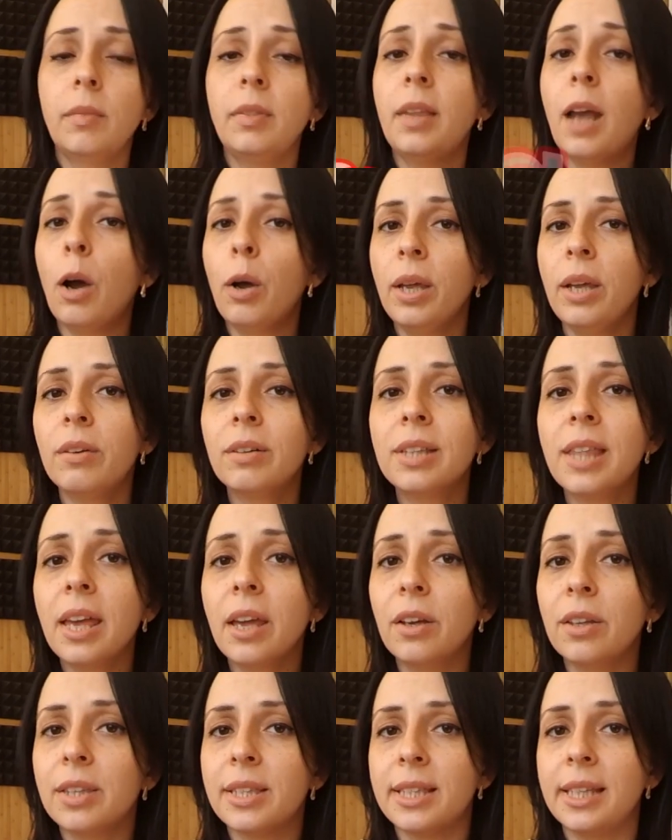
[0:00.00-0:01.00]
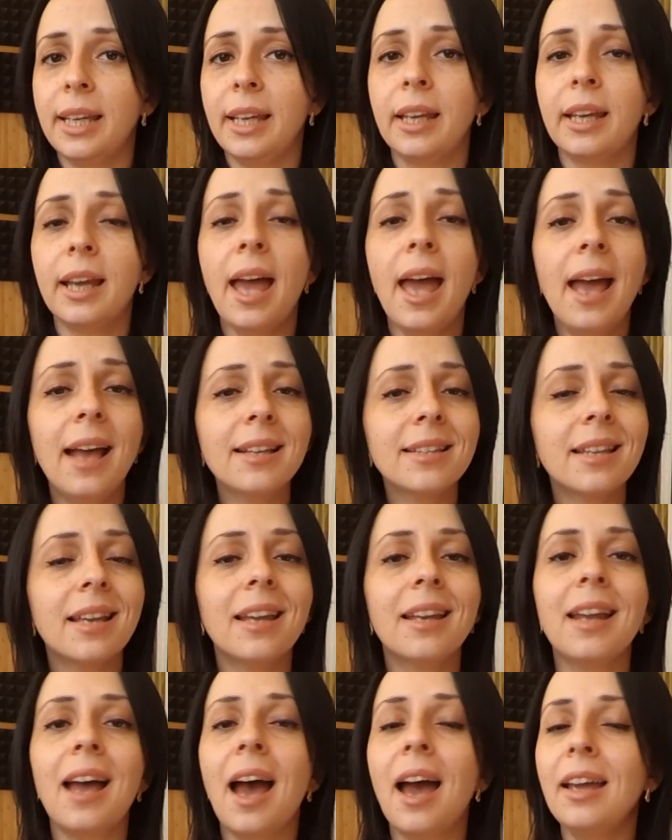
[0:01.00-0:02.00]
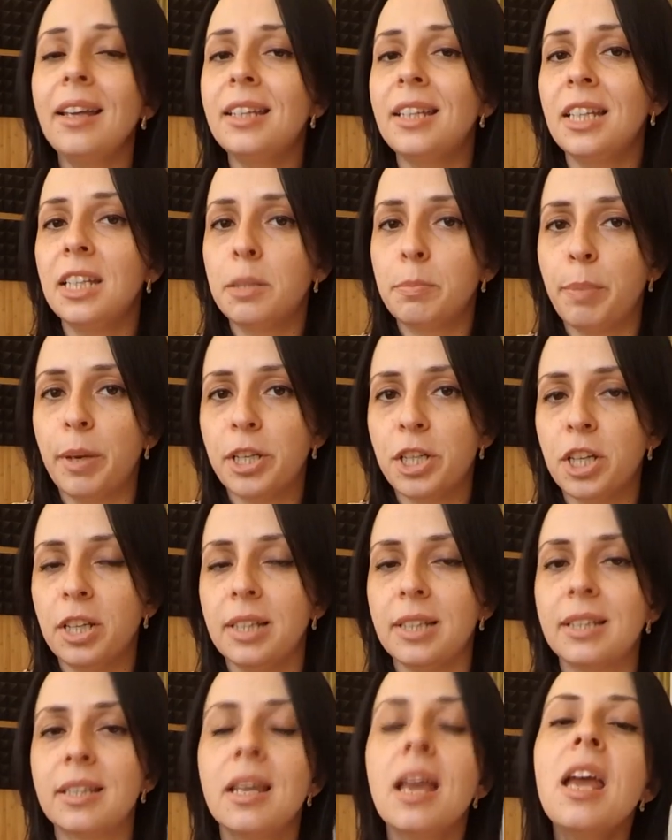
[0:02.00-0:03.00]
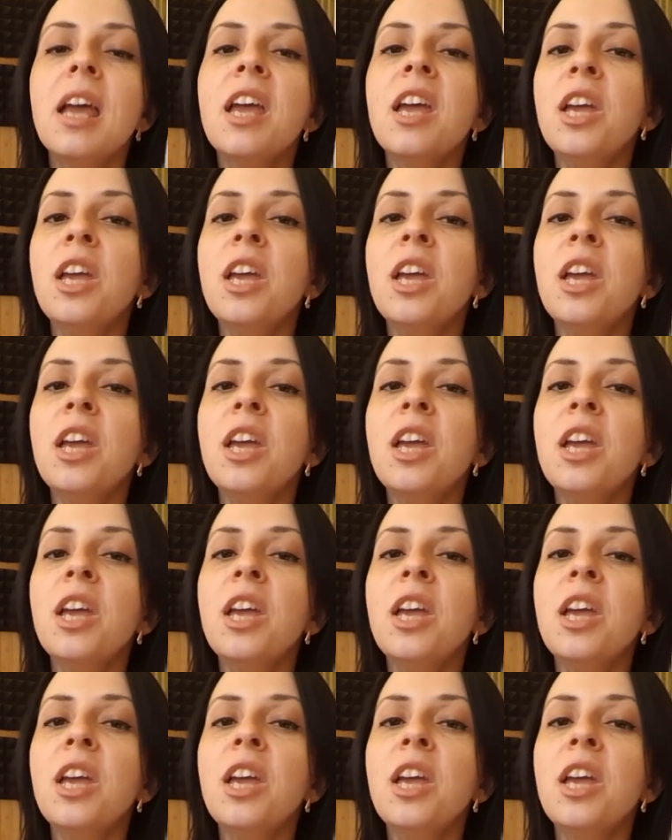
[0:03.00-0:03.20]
Now, here's the good thing. As an IT specialist,